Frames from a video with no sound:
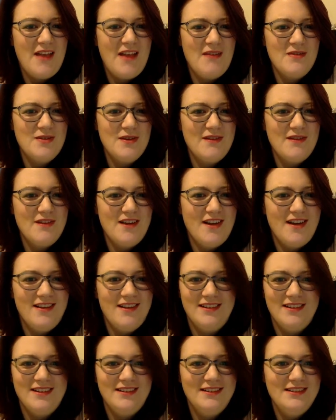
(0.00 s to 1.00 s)
So I've got
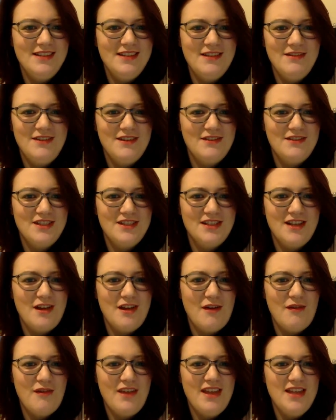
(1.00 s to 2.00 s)
definition
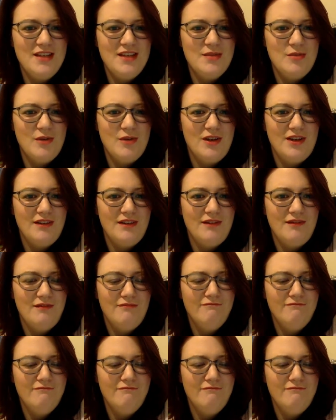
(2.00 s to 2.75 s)
of each one,